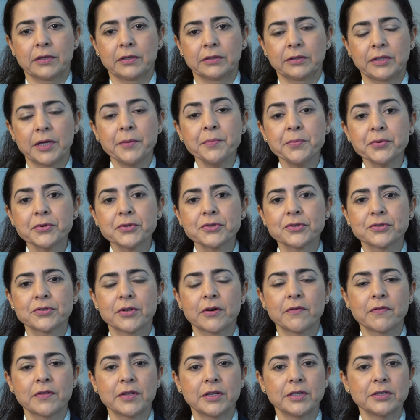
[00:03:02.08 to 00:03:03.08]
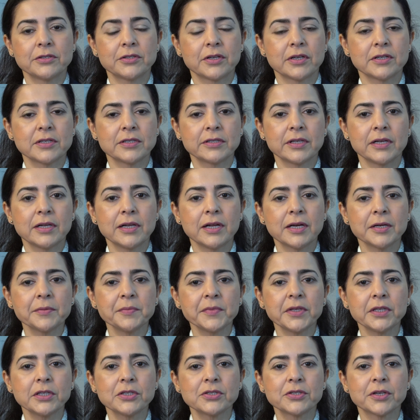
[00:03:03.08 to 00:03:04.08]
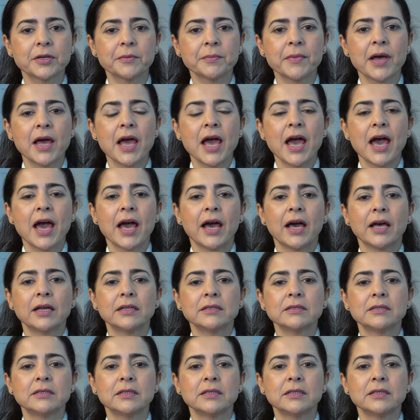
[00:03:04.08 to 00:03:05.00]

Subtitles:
temperatures of the interstellar medium, and